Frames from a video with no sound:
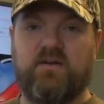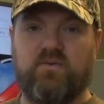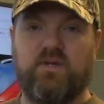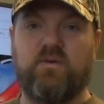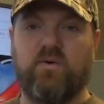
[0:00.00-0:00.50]
It
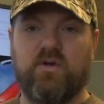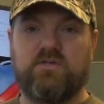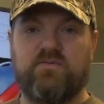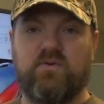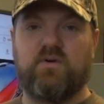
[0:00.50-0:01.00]
really
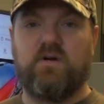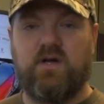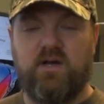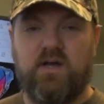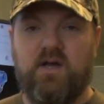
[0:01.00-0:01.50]
works for
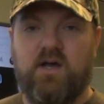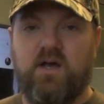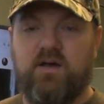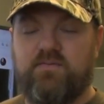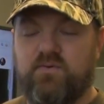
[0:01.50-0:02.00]
uh,
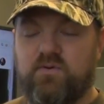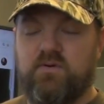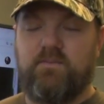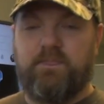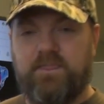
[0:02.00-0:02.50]
uh,
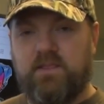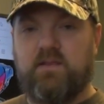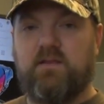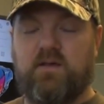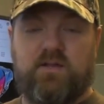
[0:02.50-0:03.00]
for
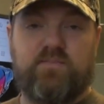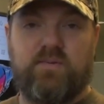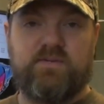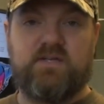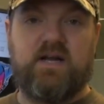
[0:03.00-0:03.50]
uh, the
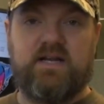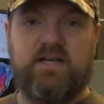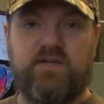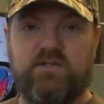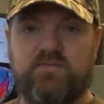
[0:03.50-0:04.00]
purpose that I
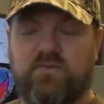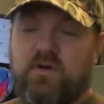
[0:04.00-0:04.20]
need to use it for.